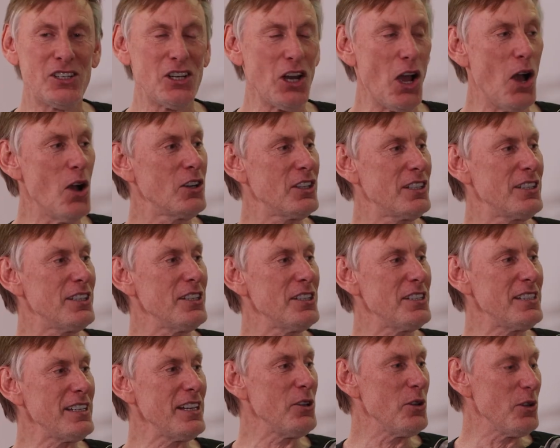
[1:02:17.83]
jokes
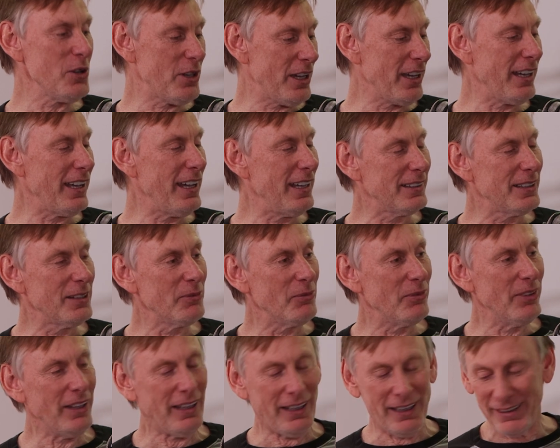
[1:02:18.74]
to see who can get the.
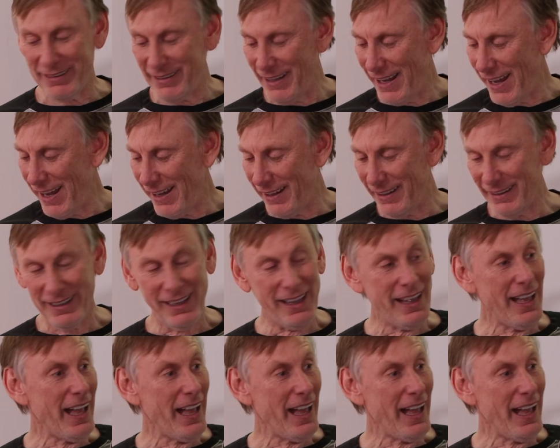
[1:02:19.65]
Okay.